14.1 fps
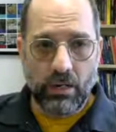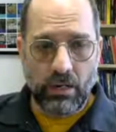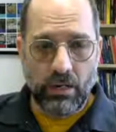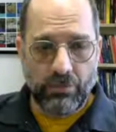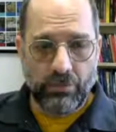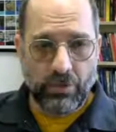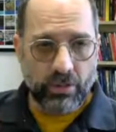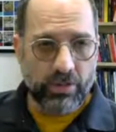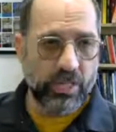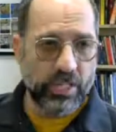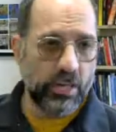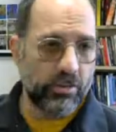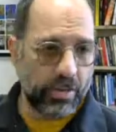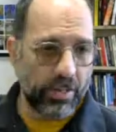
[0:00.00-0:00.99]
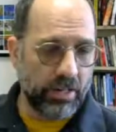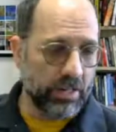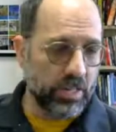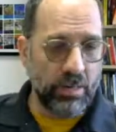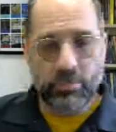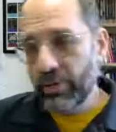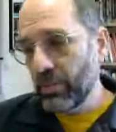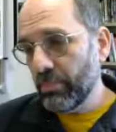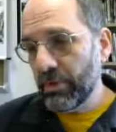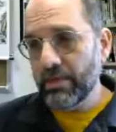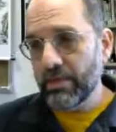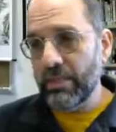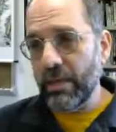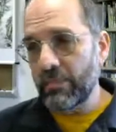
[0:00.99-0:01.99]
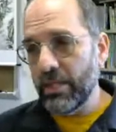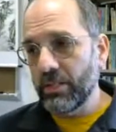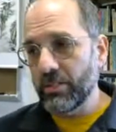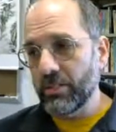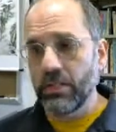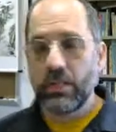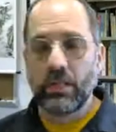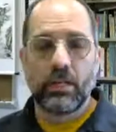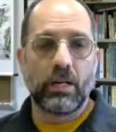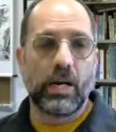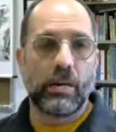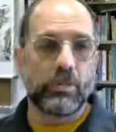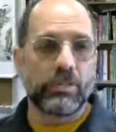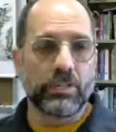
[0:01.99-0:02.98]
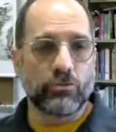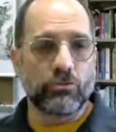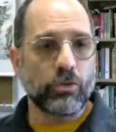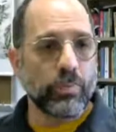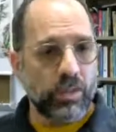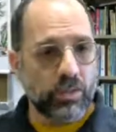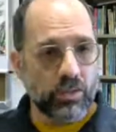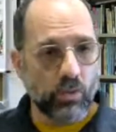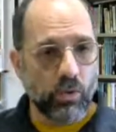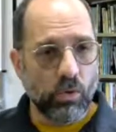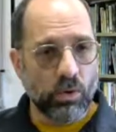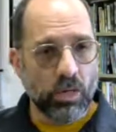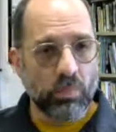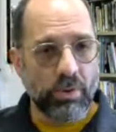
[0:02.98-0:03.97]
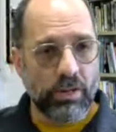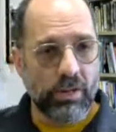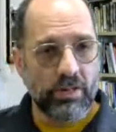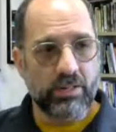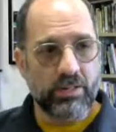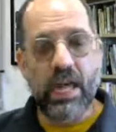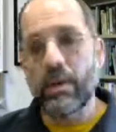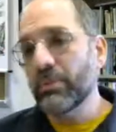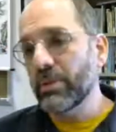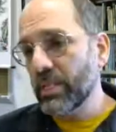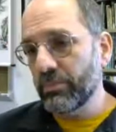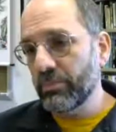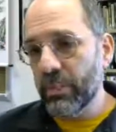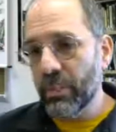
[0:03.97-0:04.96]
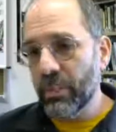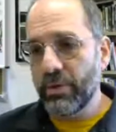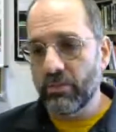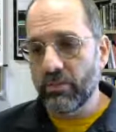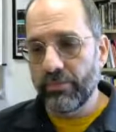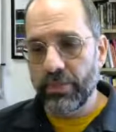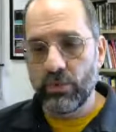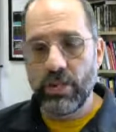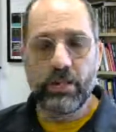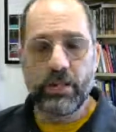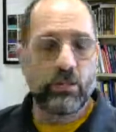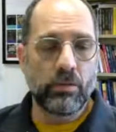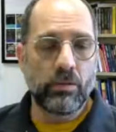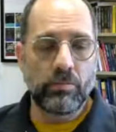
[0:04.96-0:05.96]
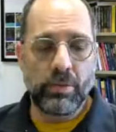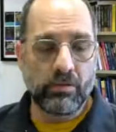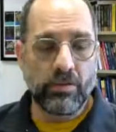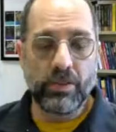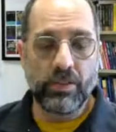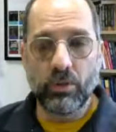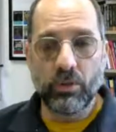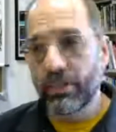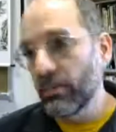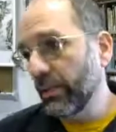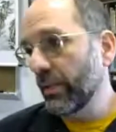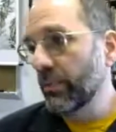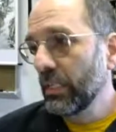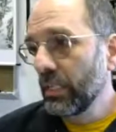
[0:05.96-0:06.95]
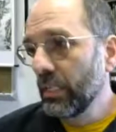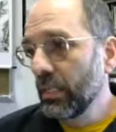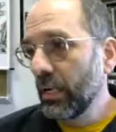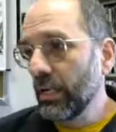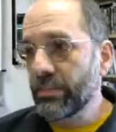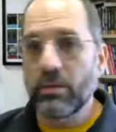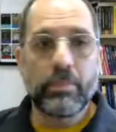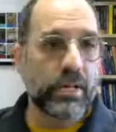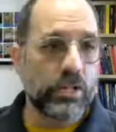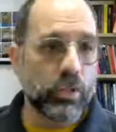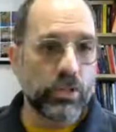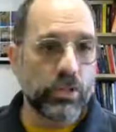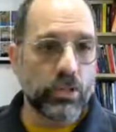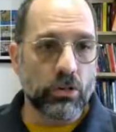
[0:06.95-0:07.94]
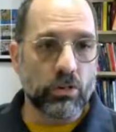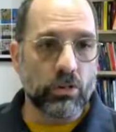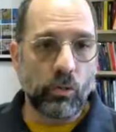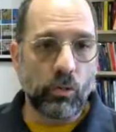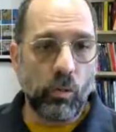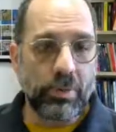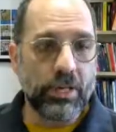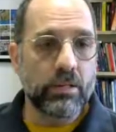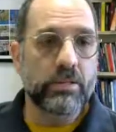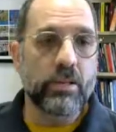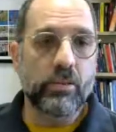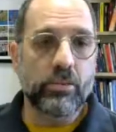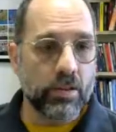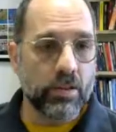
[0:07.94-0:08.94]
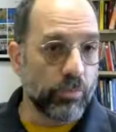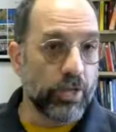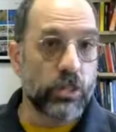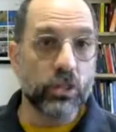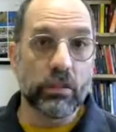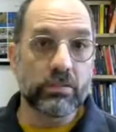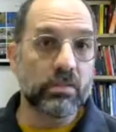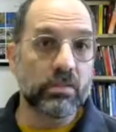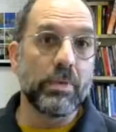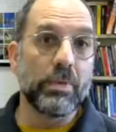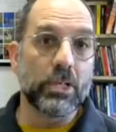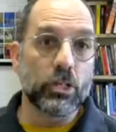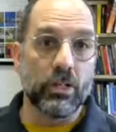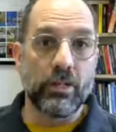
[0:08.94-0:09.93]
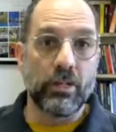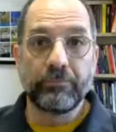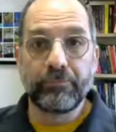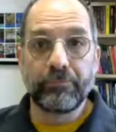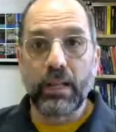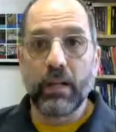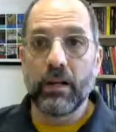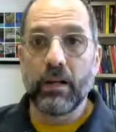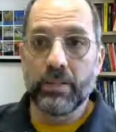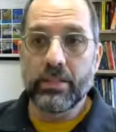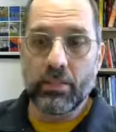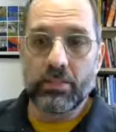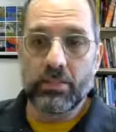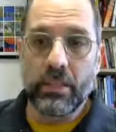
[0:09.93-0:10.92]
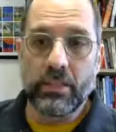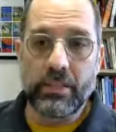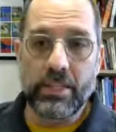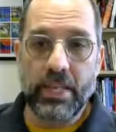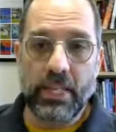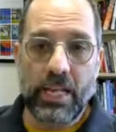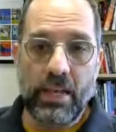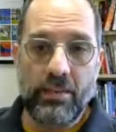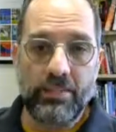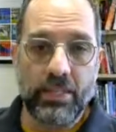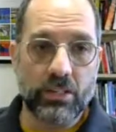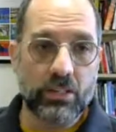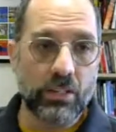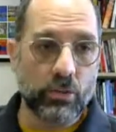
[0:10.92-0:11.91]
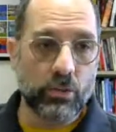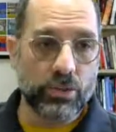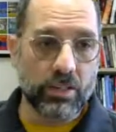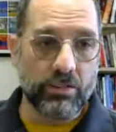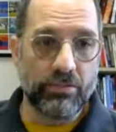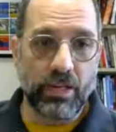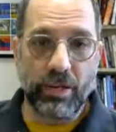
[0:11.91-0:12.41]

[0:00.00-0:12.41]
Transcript: if you're considering it as a preprint, that means you've distributed the work, but it has not been subject to peer review, and you can submit it to a journal. Will be considered an original submission and something that they can have an exclusive